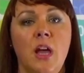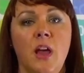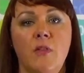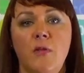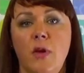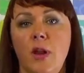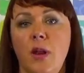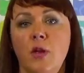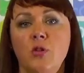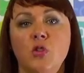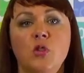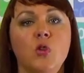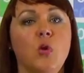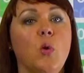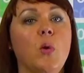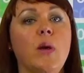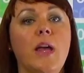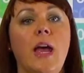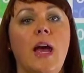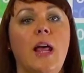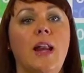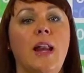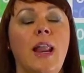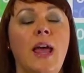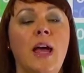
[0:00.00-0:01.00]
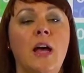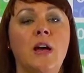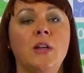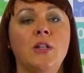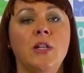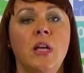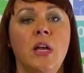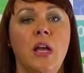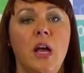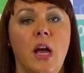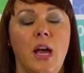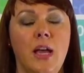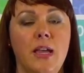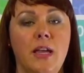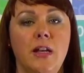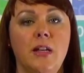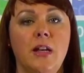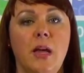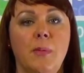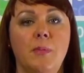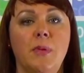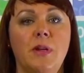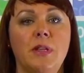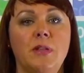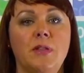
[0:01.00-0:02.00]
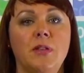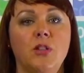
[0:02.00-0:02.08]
If I don't talk out loud, I end up in a